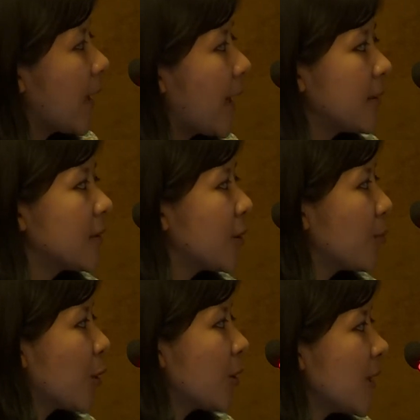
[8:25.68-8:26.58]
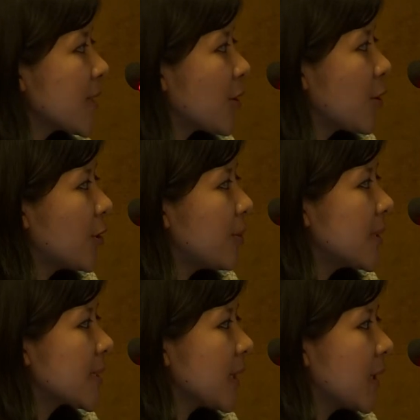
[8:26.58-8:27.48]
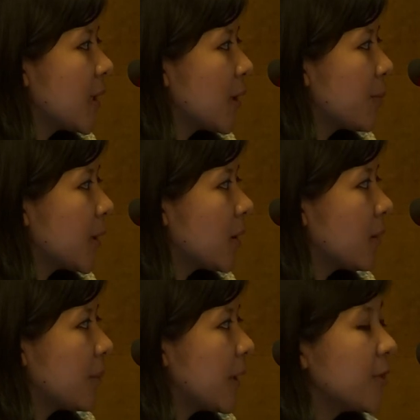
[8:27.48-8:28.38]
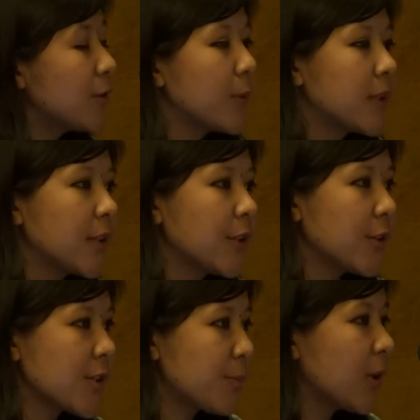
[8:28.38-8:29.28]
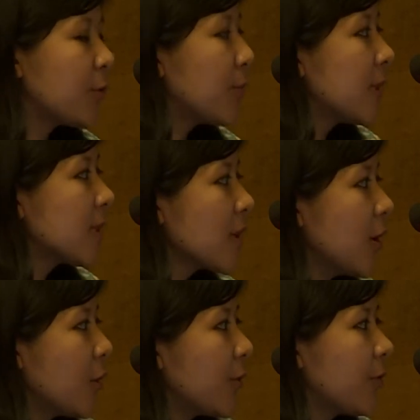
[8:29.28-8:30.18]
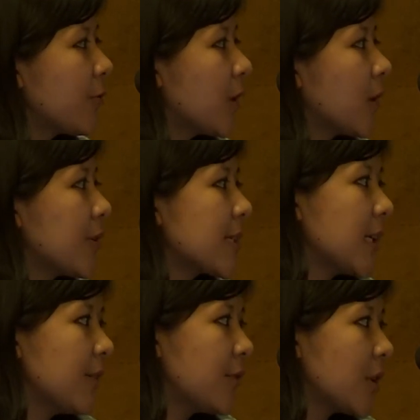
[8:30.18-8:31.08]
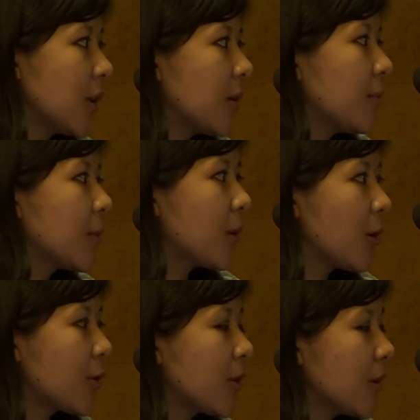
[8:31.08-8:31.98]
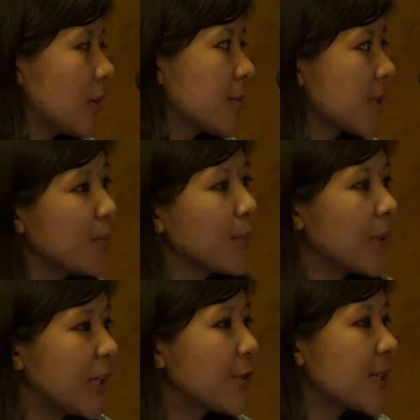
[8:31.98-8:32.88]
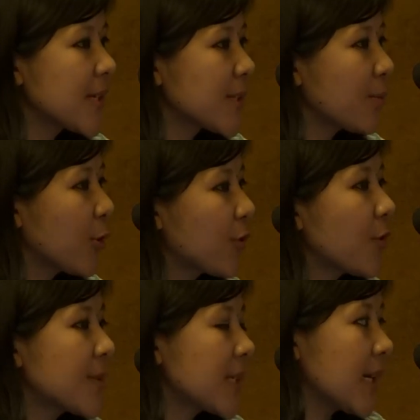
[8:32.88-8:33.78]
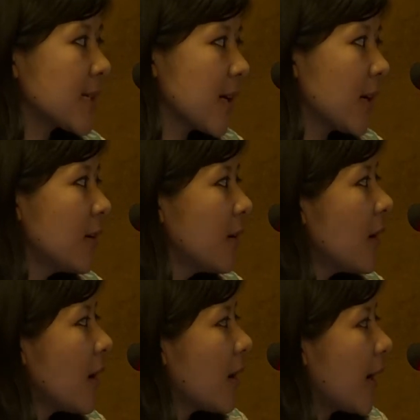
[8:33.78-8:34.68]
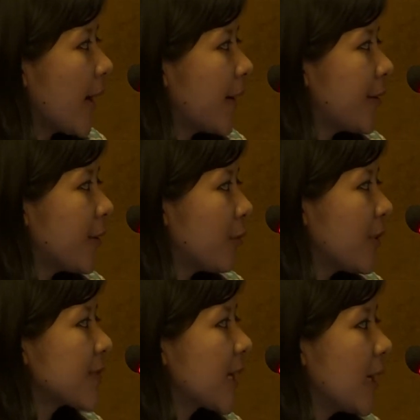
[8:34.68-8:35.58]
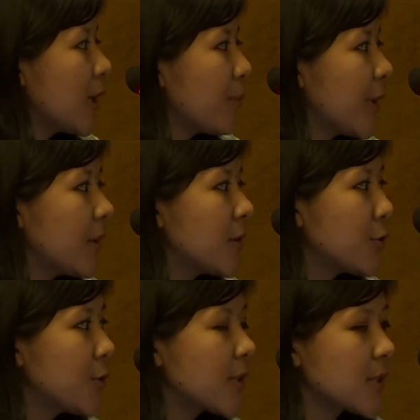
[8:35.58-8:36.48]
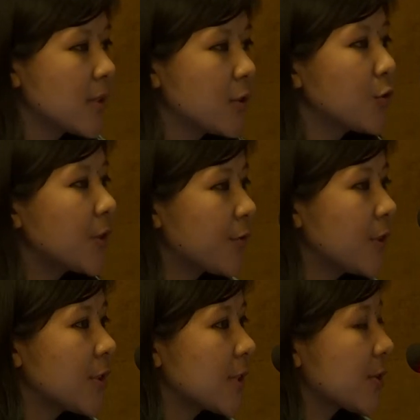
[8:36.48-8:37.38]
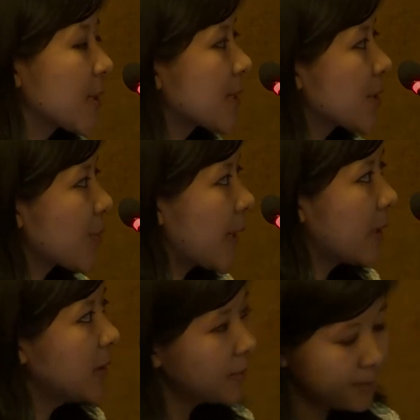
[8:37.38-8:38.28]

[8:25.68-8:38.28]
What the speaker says: and the model has already been scaled up. Even with a year's performance, we've received some increasing support from CSR, and we've scaled up in two different districts as well.